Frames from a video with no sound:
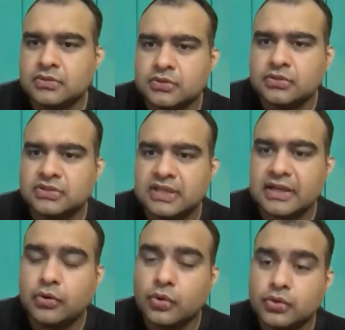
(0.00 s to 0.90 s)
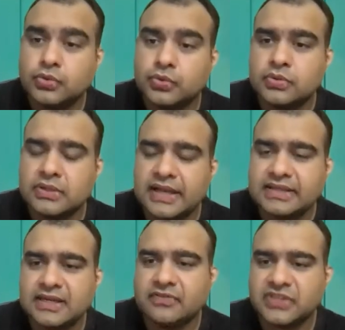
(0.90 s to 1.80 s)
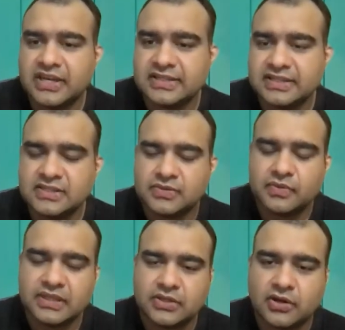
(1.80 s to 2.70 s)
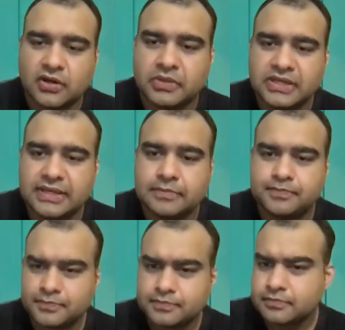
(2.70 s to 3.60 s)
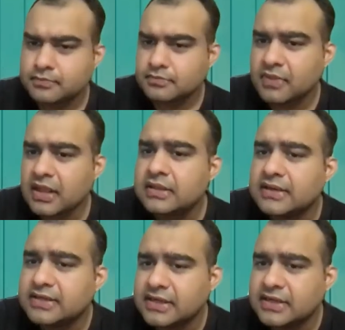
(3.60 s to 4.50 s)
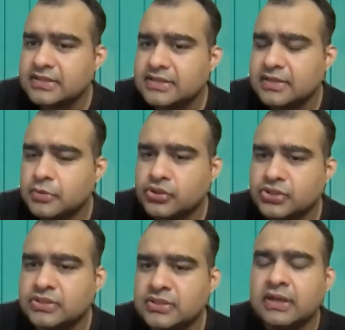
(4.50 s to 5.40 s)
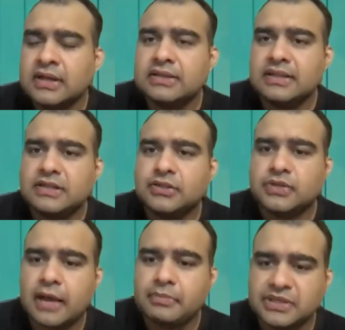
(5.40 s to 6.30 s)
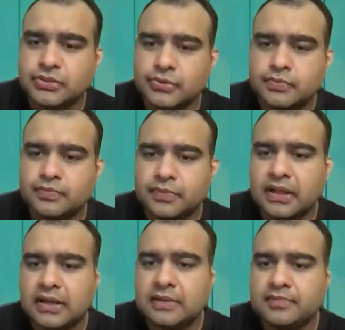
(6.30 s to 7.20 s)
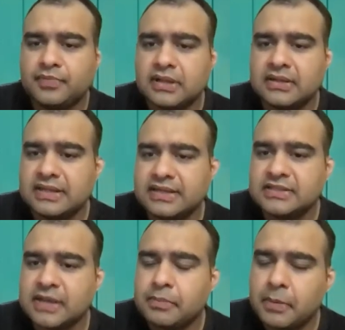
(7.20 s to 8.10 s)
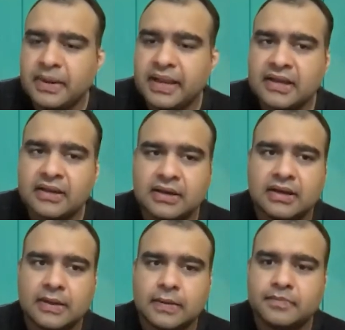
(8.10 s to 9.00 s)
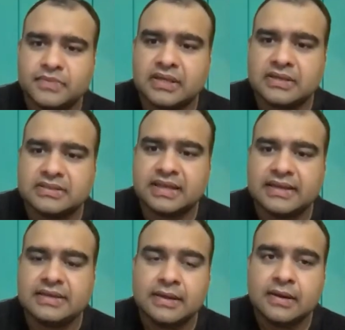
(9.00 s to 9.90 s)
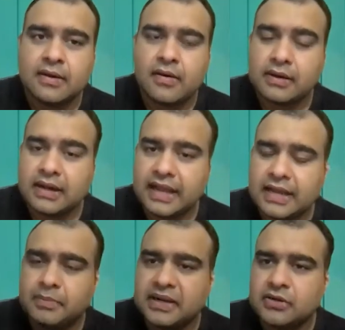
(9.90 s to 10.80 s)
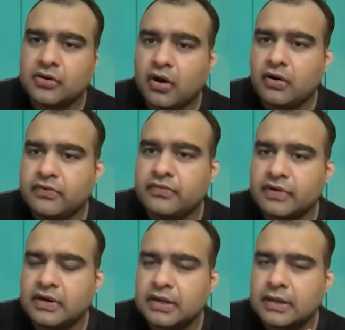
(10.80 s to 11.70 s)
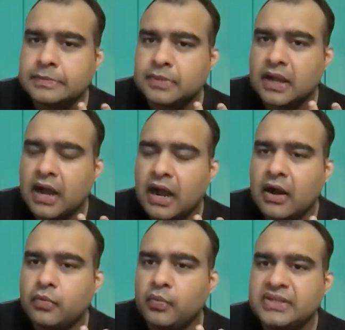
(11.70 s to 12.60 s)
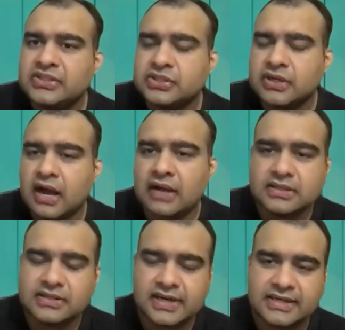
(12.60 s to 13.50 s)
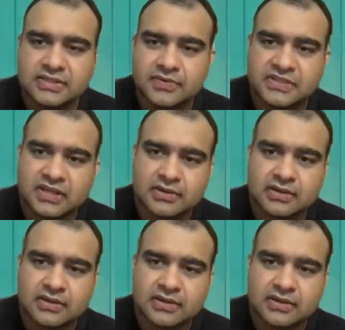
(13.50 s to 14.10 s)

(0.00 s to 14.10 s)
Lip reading: say go to the extent of sharing this within your community. There are triggers and emotions that you tap into. There is a public say element of how which are the trends which are